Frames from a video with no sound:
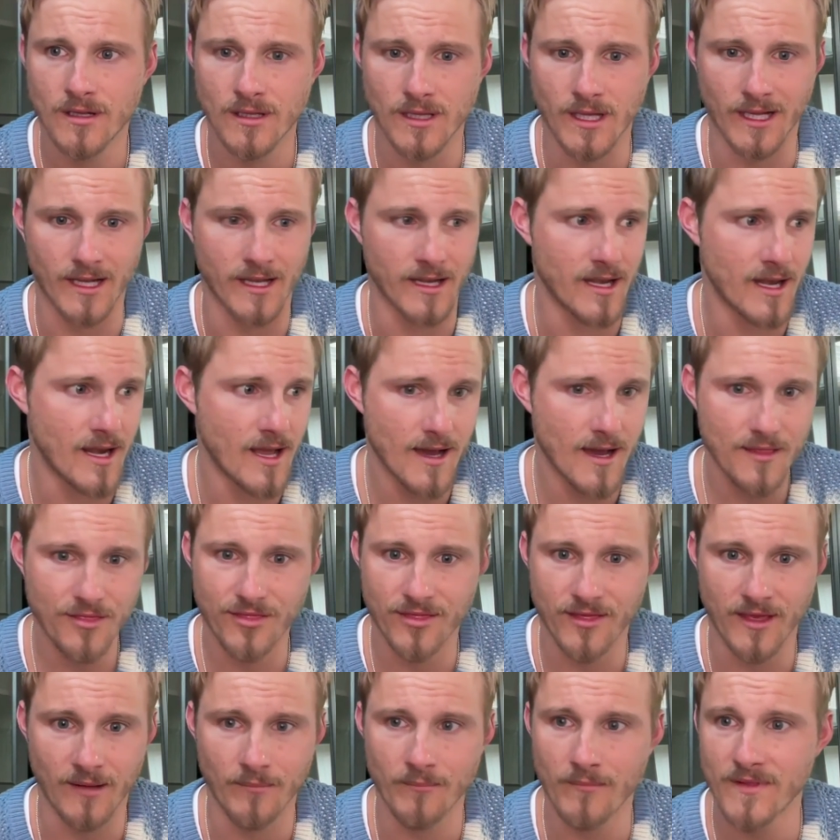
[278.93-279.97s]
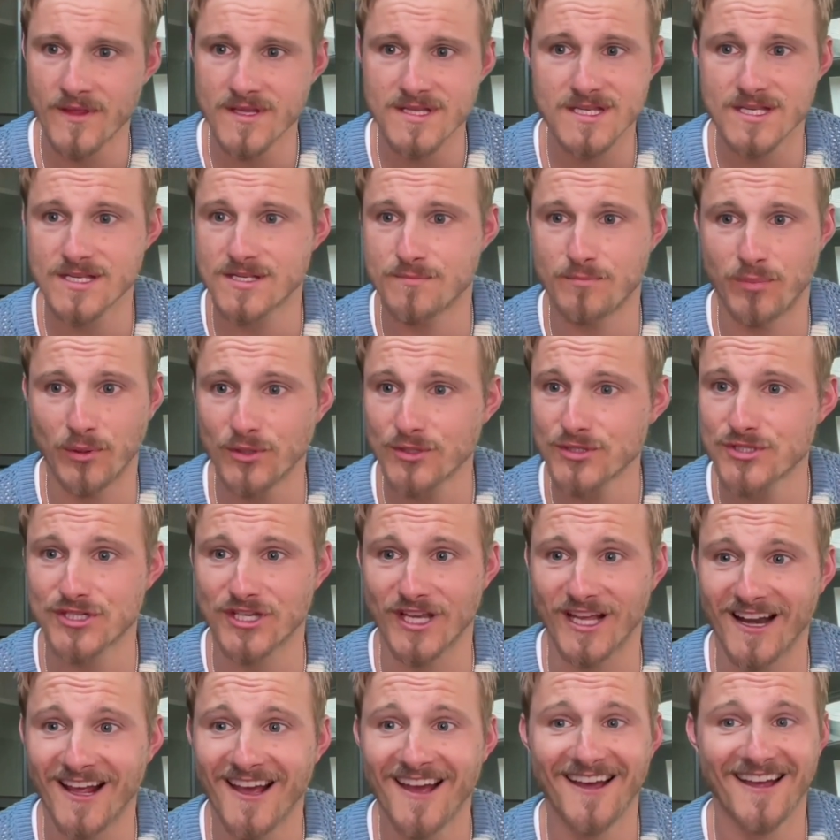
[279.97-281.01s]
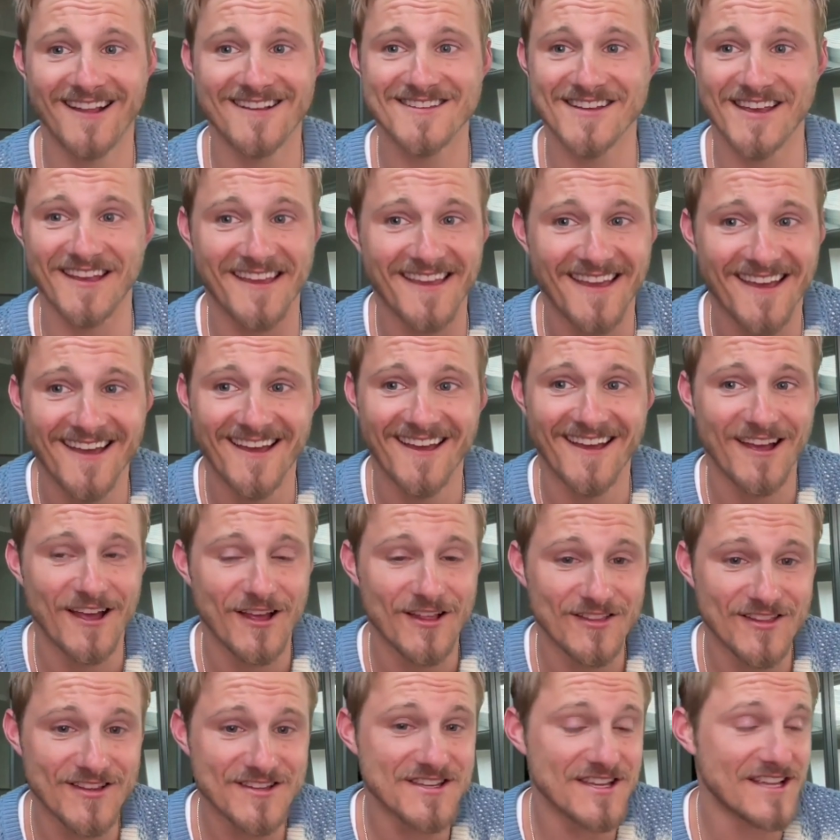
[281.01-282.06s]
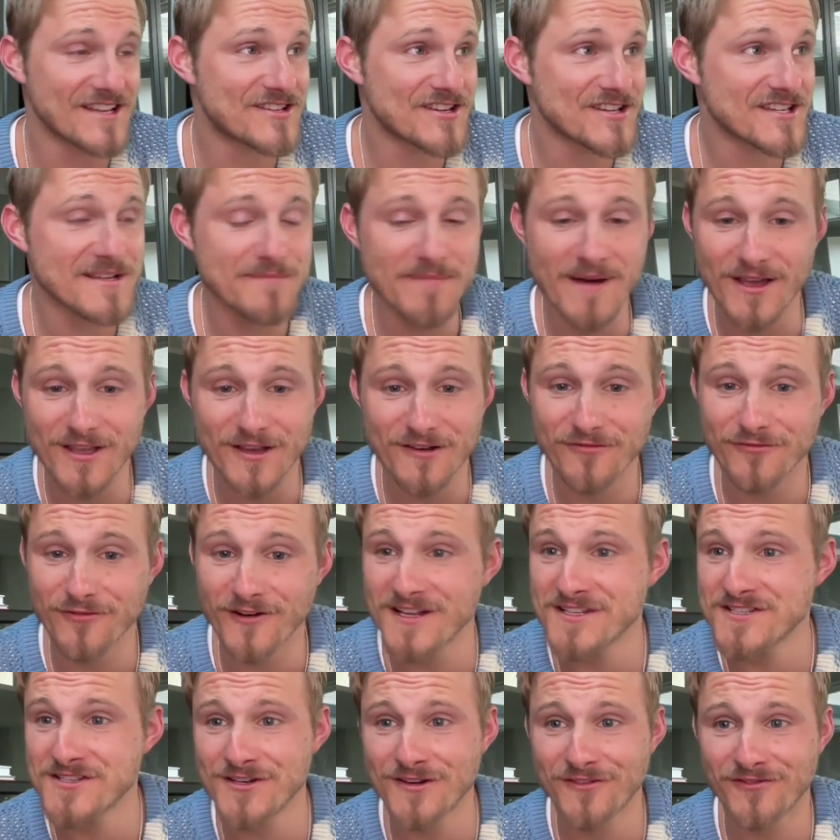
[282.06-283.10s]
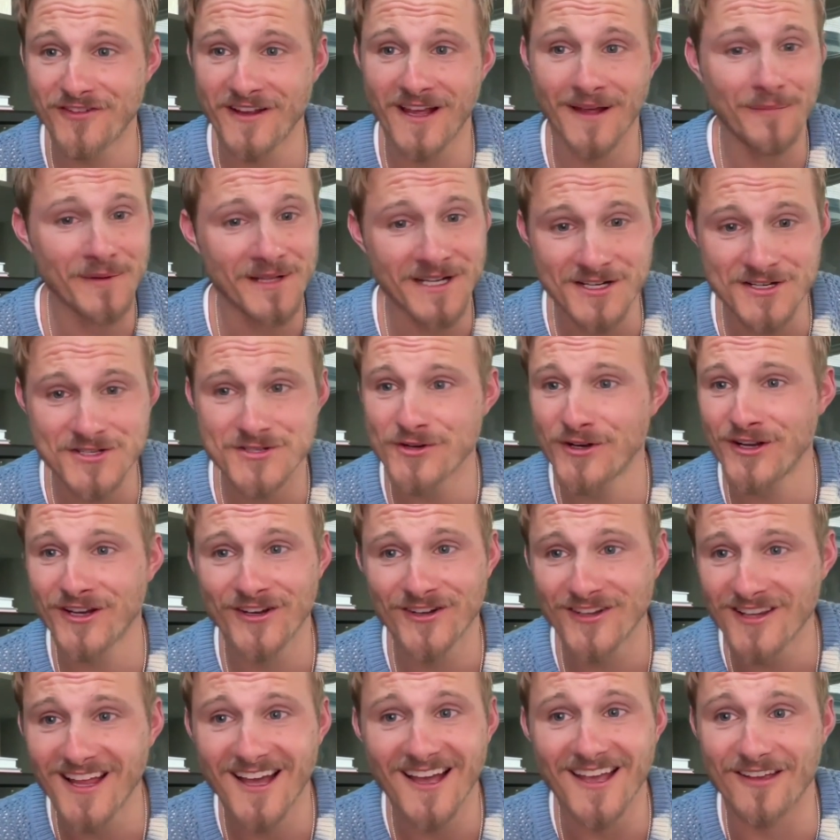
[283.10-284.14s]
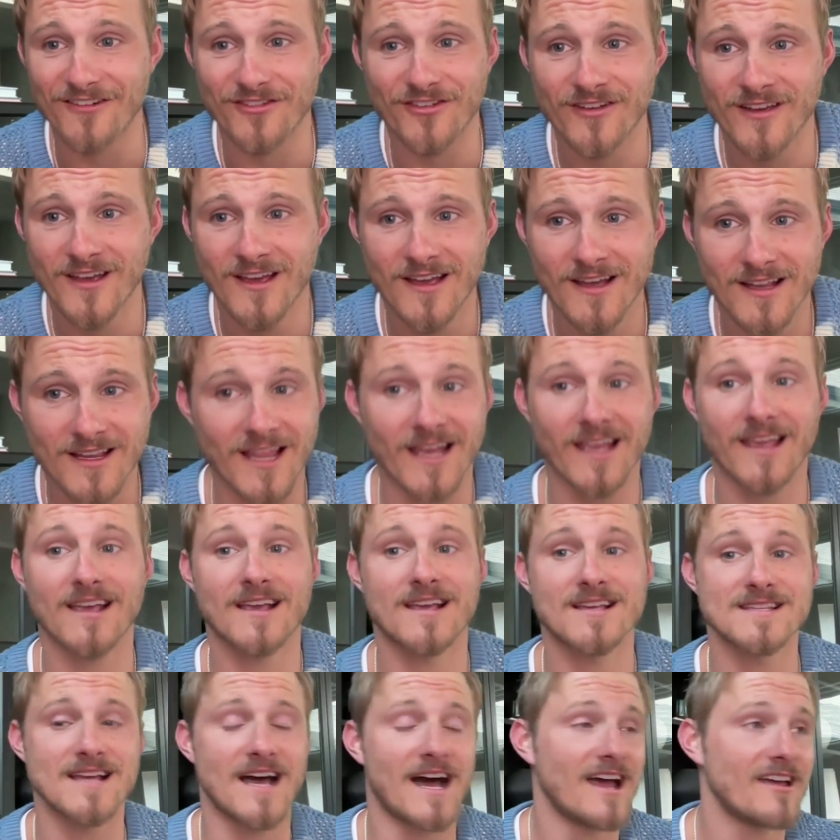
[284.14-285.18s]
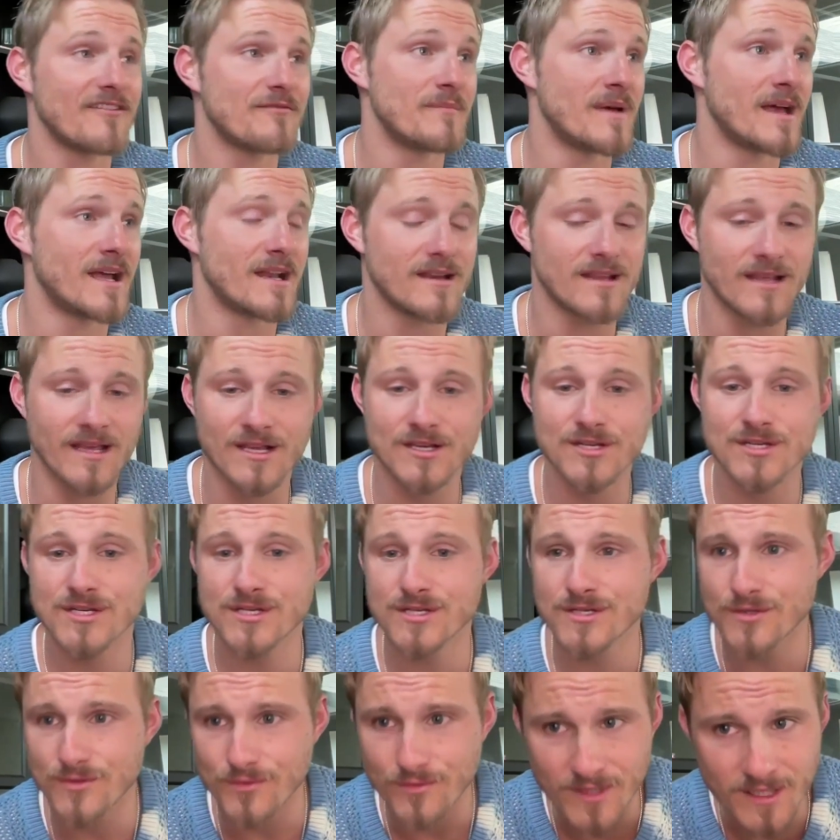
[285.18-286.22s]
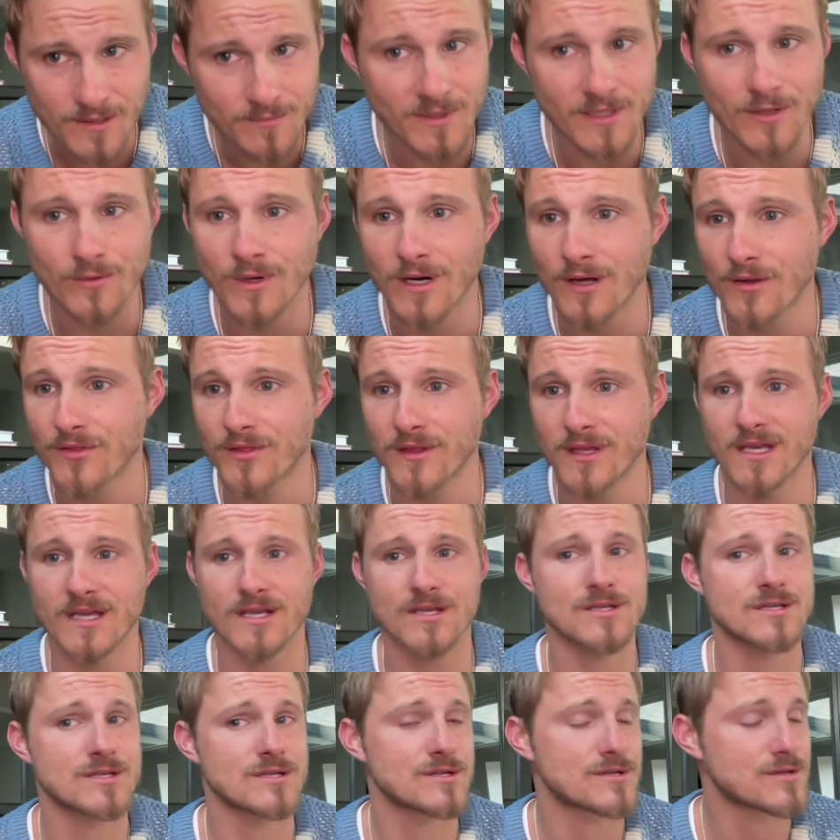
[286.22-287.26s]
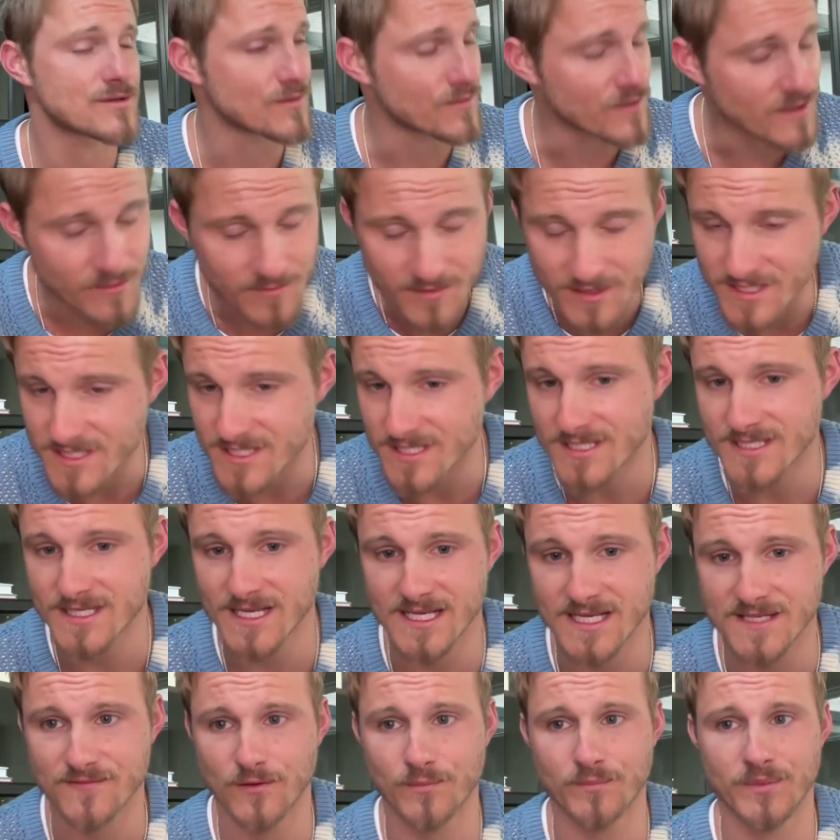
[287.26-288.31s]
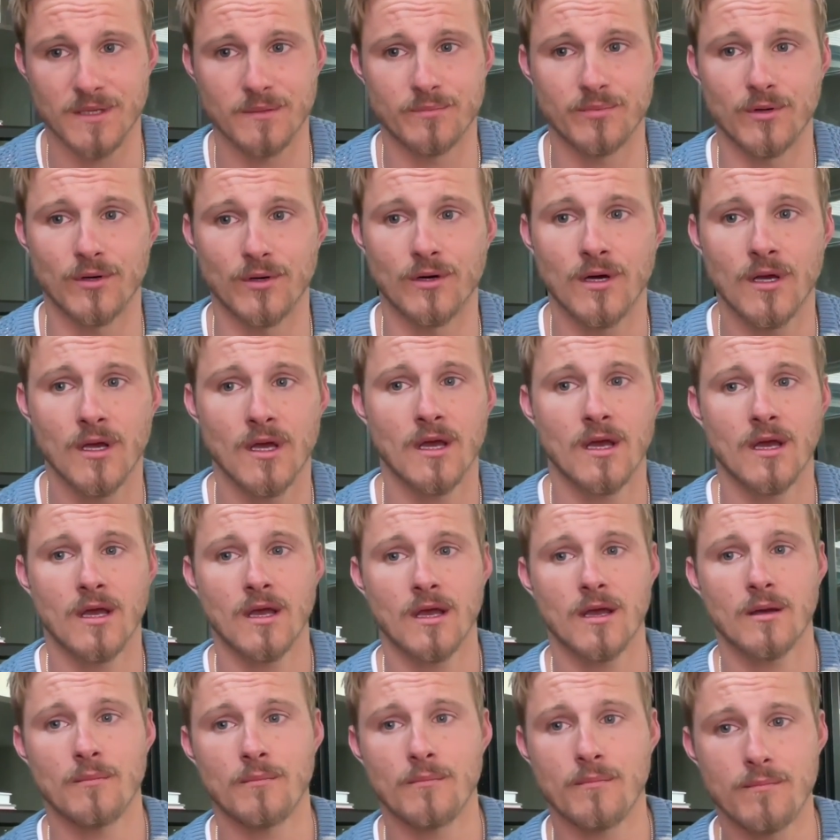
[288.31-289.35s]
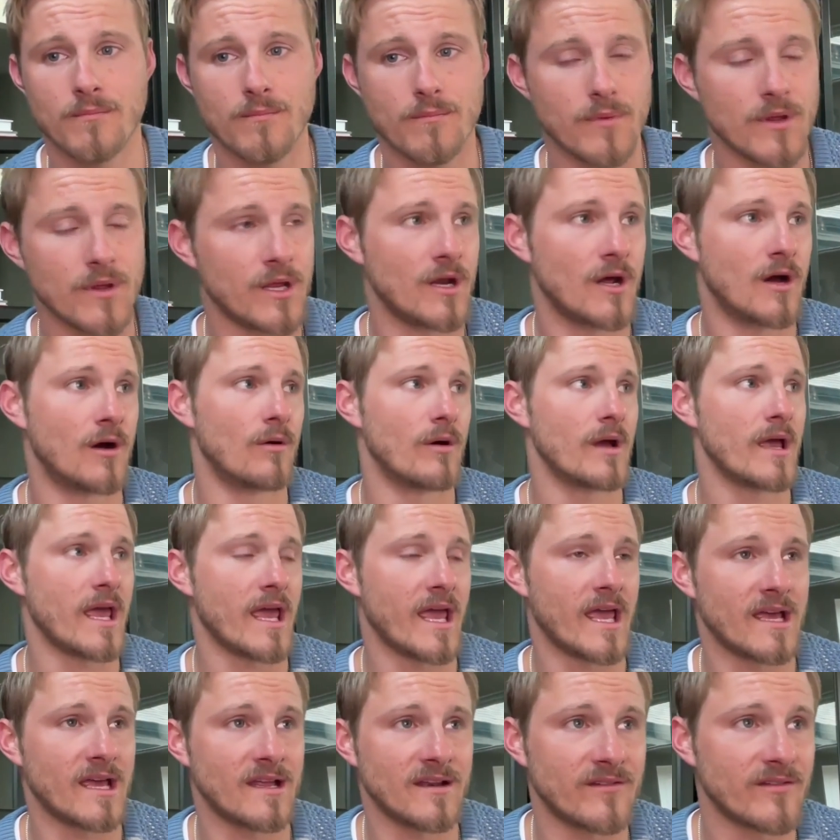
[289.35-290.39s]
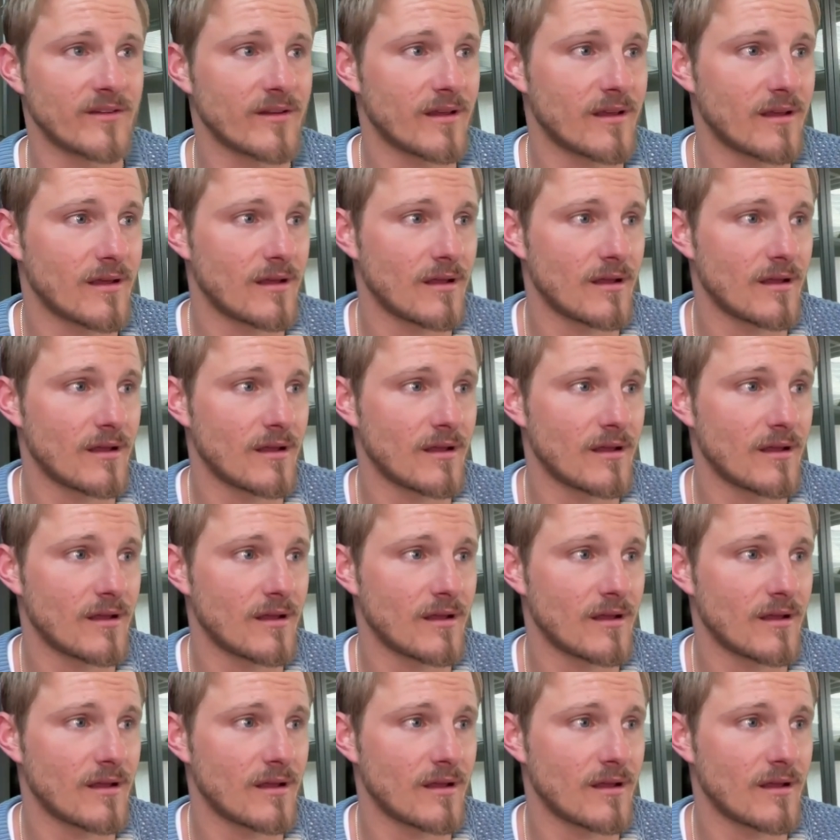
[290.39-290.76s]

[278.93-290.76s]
Like nothing. This is bullshit. It's like this, it's just about your friends and your family and enjoying your life. Like, 'cause I've met extremely wealthy, extremely successful people, and